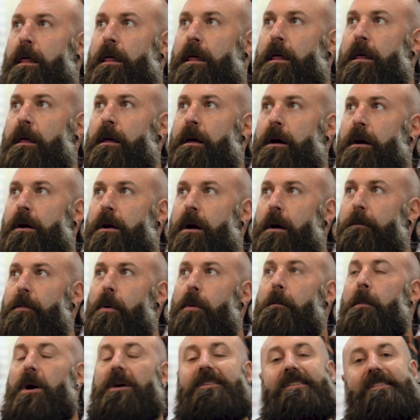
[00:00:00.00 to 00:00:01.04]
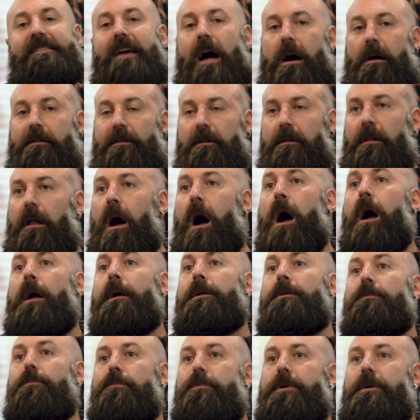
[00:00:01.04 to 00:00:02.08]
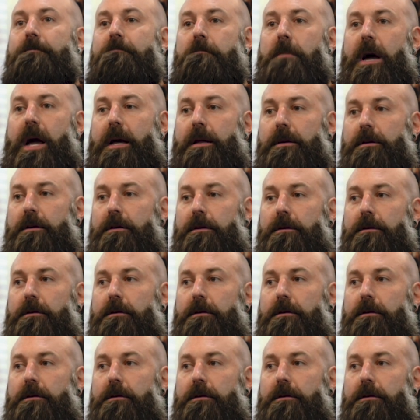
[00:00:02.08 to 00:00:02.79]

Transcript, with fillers: a couple months down the line, we met